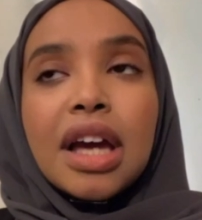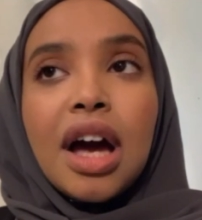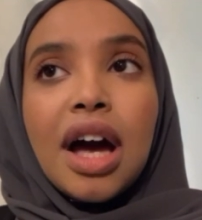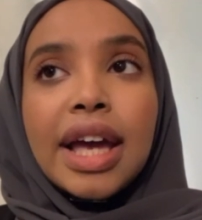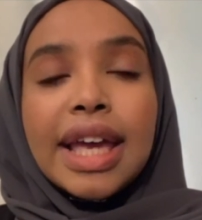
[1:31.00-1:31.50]

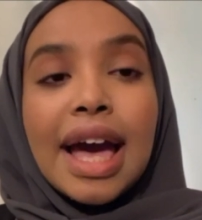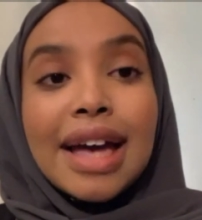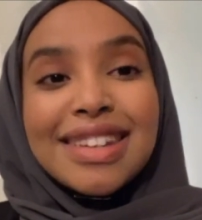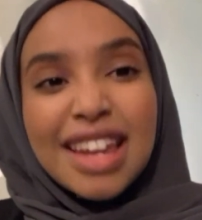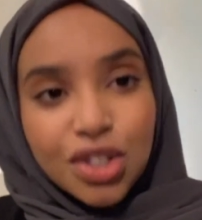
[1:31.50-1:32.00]
I
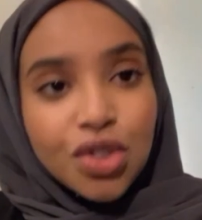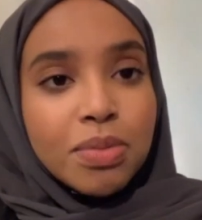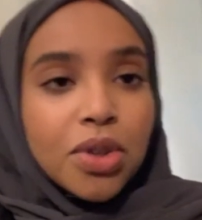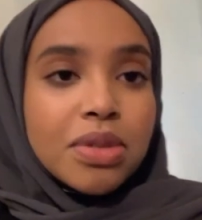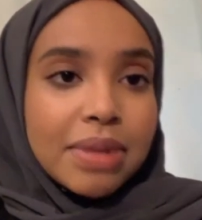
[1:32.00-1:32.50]
had less
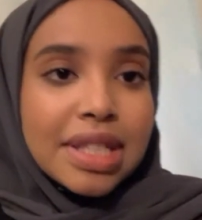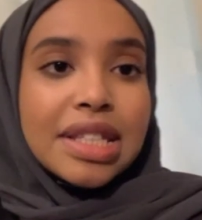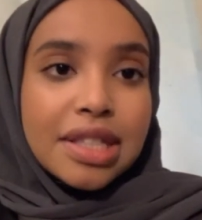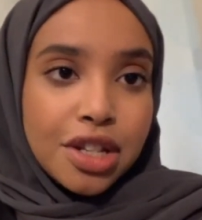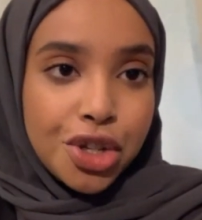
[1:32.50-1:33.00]

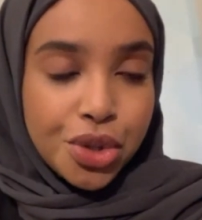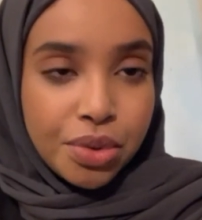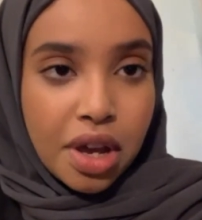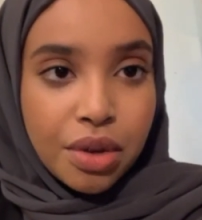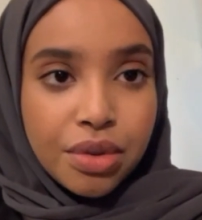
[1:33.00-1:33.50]
responsibilities than I do
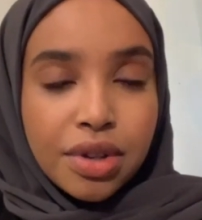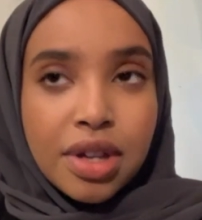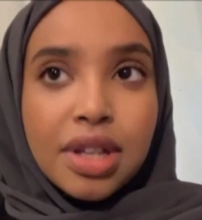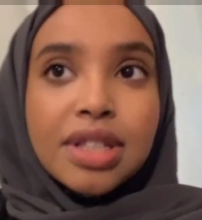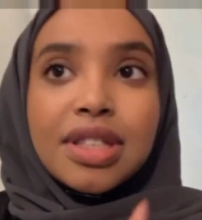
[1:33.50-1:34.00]
now,
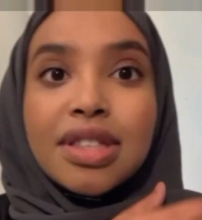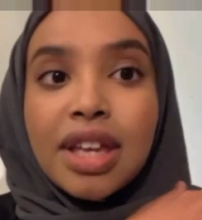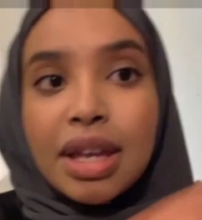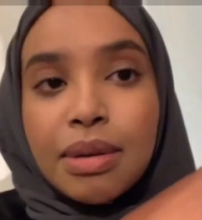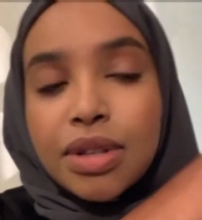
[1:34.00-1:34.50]
since
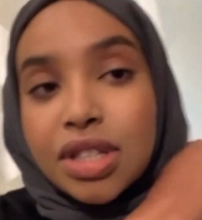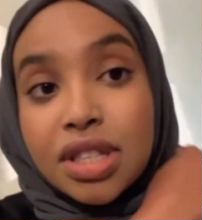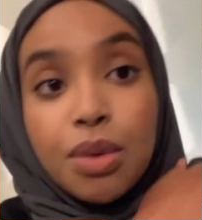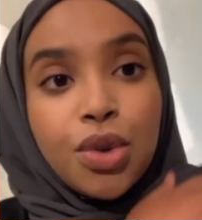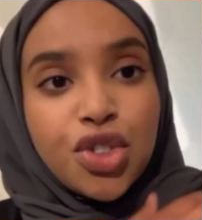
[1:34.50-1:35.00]
I
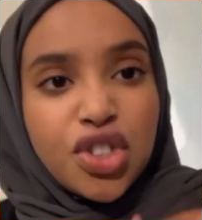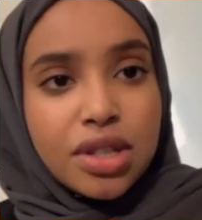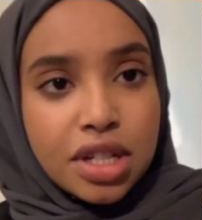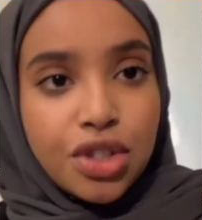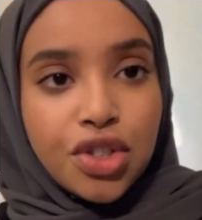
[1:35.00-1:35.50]
was
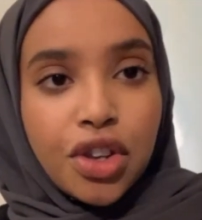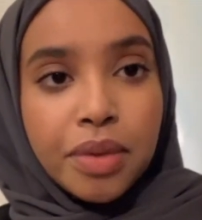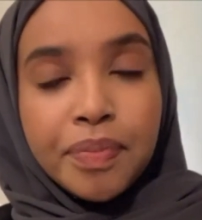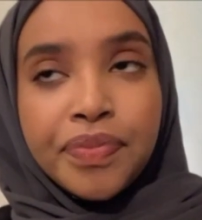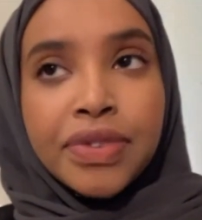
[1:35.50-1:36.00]
just an
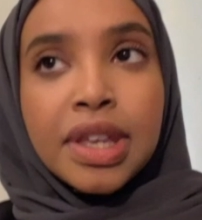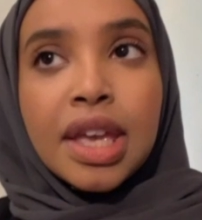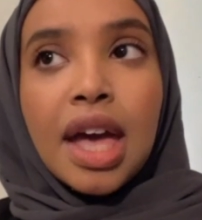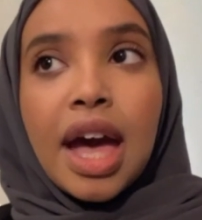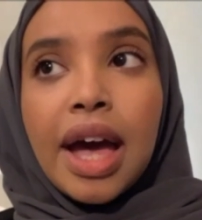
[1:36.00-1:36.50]
intern.
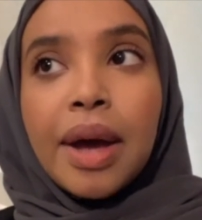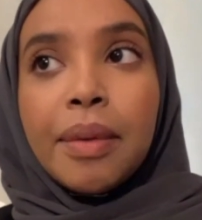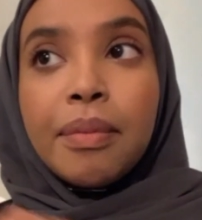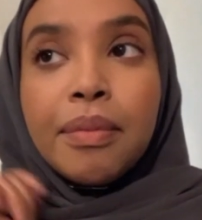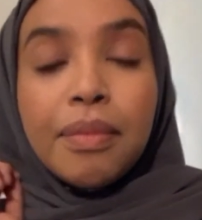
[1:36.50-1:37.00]

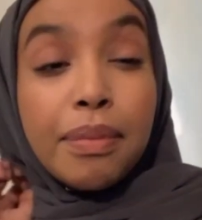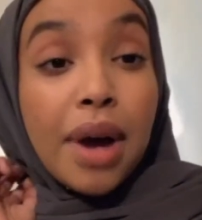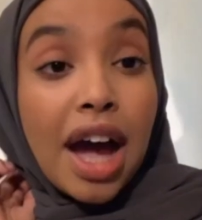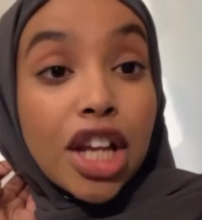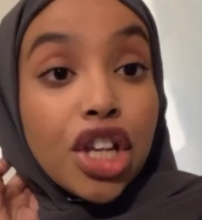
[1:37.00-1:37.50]

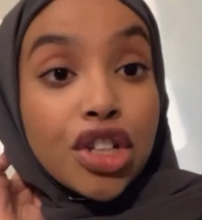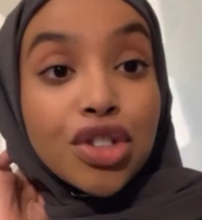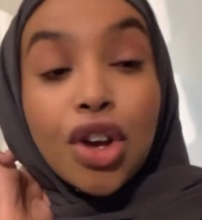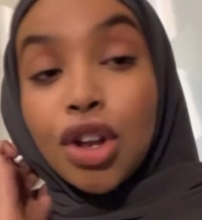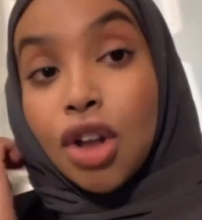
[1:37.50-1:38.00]
But I
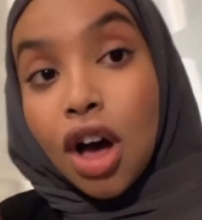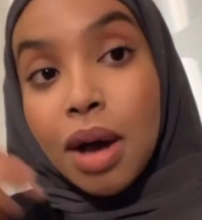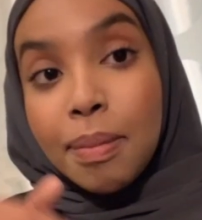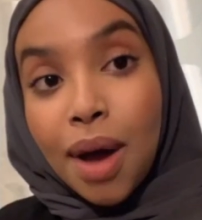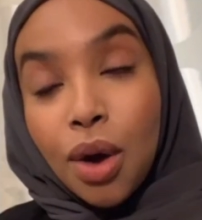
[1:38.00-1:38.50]
learned a lot
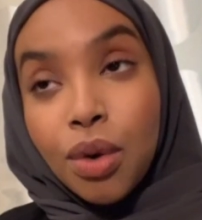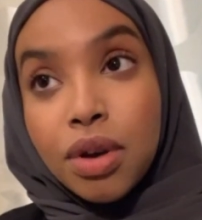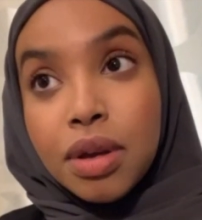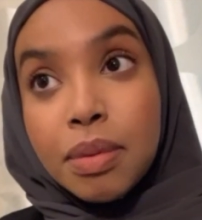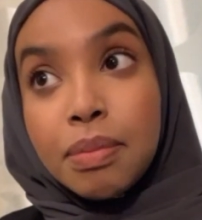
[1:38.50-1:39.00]

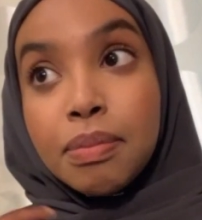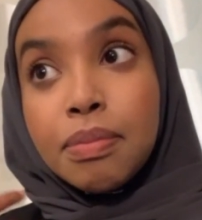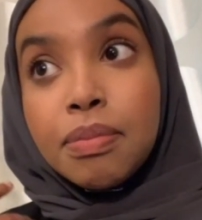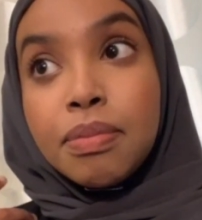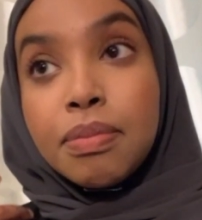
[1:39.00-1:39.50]
about
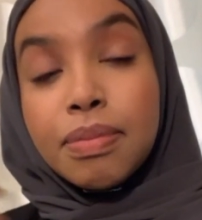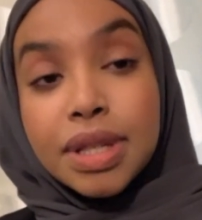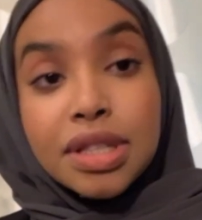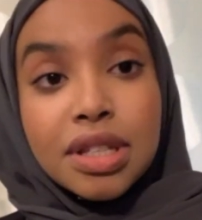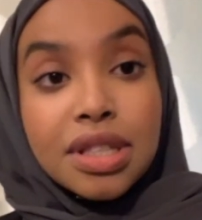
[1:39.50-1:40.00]

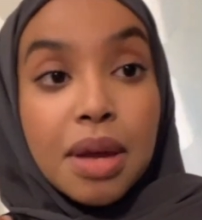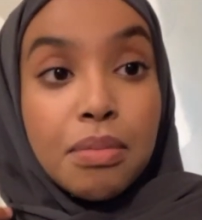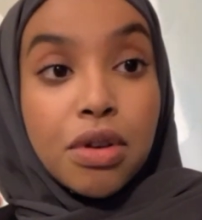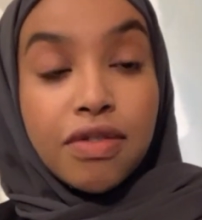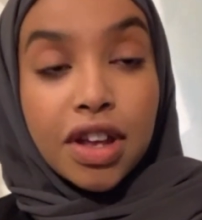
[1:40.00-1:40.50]
business
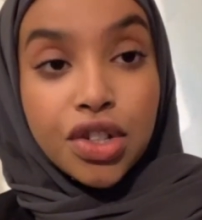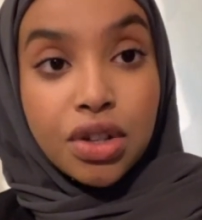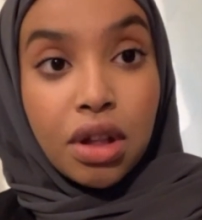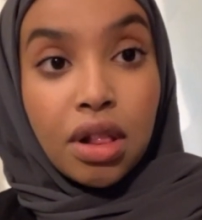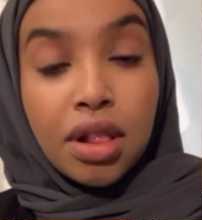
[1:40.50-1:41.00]
and
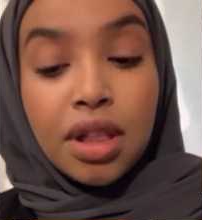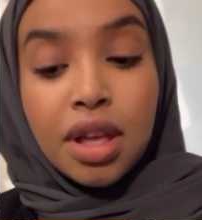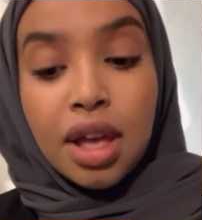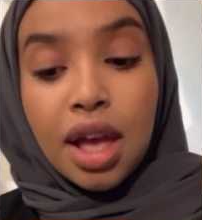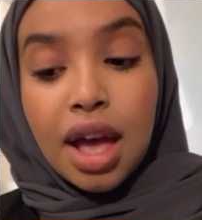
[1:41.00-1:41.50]
professional
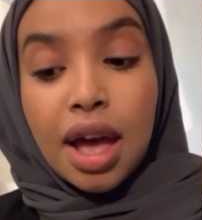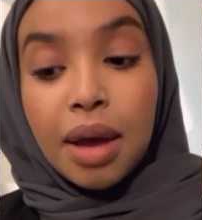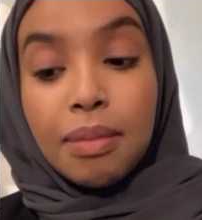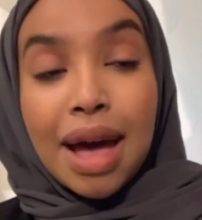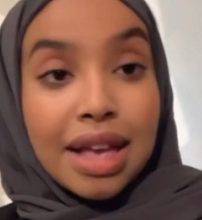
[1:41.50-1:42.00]

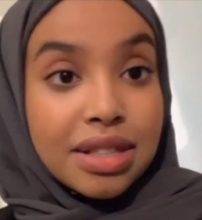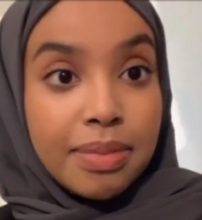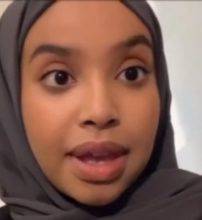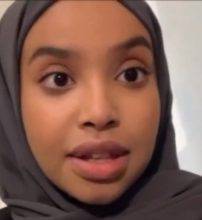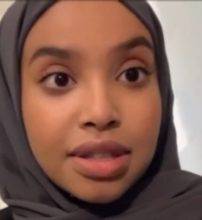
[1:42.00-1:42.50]

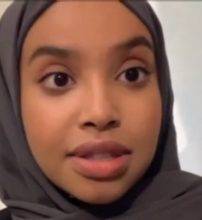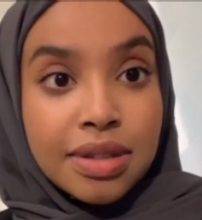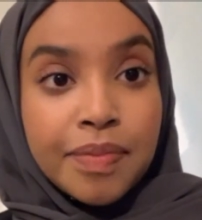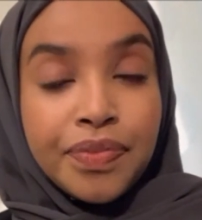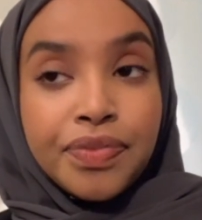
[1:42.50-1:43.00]
aspects,